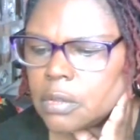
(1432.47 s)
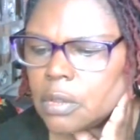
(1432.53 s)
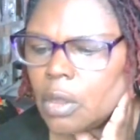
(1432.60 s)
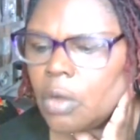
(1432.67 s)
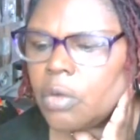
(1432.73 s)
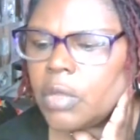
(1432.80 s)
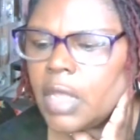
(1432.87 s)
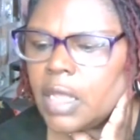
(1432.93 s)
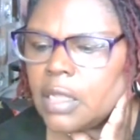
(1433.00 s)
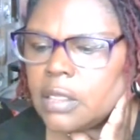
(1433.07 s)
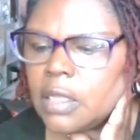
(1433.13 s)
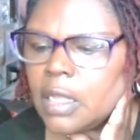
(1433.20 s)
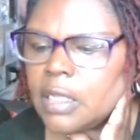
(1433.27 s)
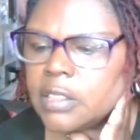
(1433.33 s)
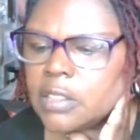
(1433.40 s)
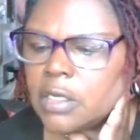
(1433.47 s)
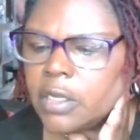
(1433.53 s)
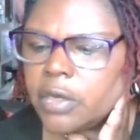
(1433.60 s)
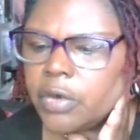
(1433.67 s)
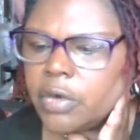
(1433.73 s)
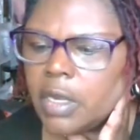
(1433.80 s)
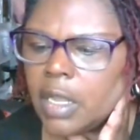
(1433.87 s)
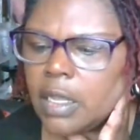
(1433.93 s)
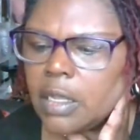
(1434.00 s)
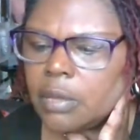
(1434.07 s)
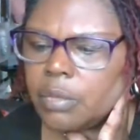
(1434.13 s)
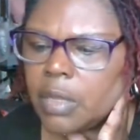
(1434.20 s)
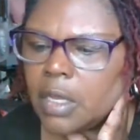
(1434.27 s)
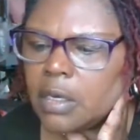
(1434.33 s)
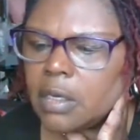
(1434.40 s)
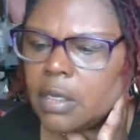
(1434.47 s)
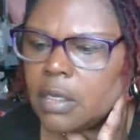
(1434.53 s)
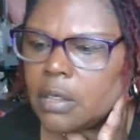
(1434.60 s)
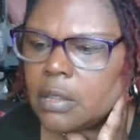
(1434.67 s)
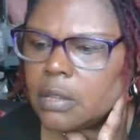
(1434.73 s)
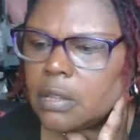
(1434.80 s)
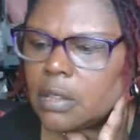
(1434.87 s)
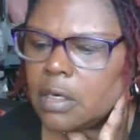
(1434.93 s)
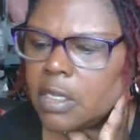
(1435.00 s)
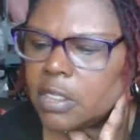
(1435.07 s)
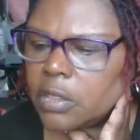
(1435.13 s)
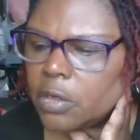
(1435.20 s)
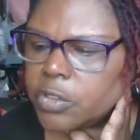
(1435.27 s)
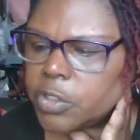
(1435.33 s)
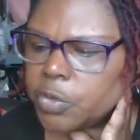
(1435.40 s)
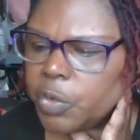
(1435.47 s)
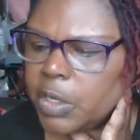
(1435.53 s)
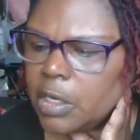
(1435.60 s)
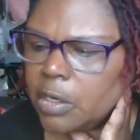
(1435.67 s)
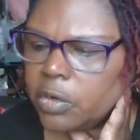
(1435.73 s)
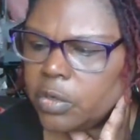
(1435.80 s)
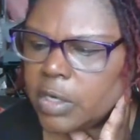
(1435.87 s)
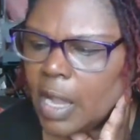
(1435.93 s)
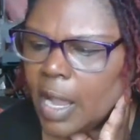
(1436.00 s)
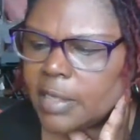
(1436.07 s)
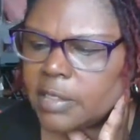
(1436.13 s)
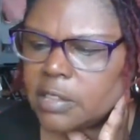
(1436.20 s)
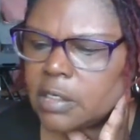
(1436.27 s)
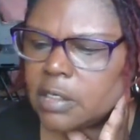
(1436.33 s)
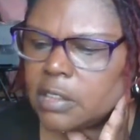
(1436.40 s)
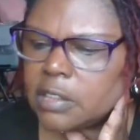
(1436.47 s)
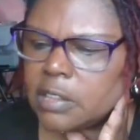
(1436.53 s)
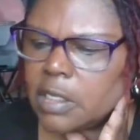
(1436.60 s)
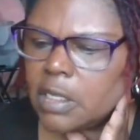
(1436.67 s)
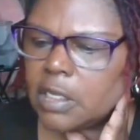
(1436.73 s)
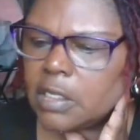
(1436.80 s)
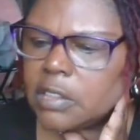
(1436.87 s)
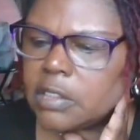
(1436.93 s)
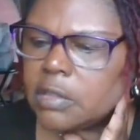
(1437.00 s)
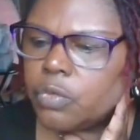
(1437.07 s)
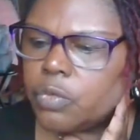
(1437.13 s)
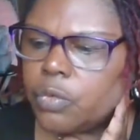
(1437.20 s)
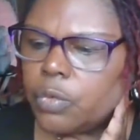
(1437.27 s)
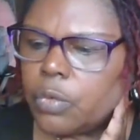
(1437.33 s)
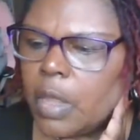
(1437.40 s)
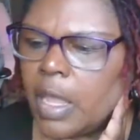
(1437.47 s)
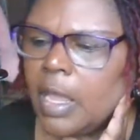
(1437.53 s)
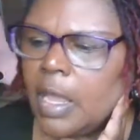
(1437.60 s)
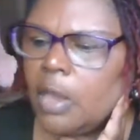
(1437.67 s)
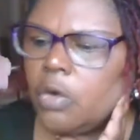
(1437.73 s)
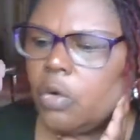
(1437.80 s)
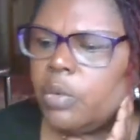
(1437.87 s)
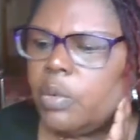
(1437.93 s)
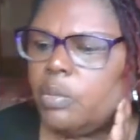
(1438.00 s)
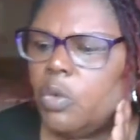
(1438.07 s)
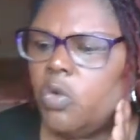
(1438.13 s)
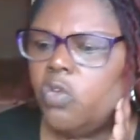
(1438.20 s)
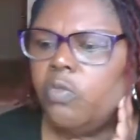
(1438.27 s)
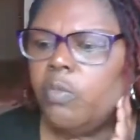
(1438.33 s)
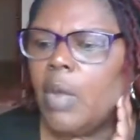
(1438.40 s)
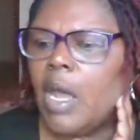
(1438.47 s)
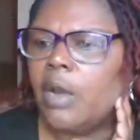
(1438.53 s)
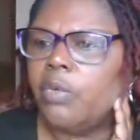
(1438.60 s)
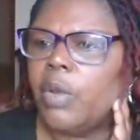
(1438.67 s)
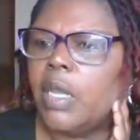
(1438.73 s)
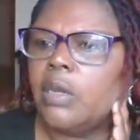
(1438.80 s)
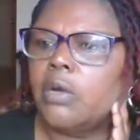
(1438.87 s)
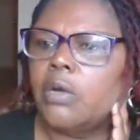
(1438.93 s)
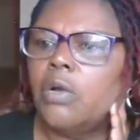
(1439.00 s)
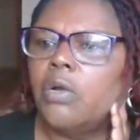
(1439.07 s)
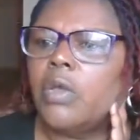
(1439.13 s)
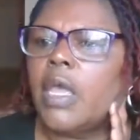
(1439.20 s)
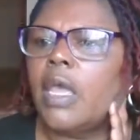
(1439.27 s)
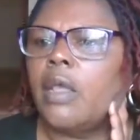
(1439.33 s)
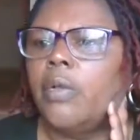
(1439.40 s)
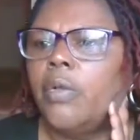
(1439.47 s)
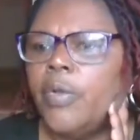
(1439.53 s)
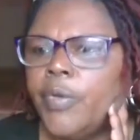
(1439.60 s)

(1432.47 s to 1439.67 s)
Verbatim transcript: Okay, yes, click her name and then click those three little dots and it says add or remove moderator. Okay.